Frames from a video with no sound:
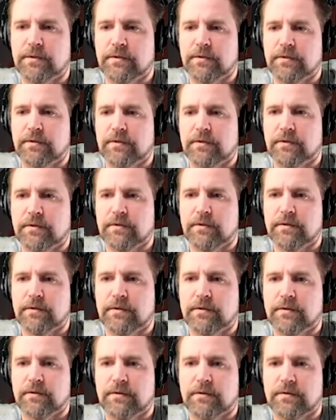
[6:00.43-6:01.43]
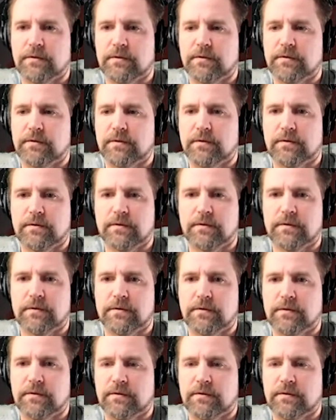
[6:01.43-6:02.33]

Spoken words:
[no speech]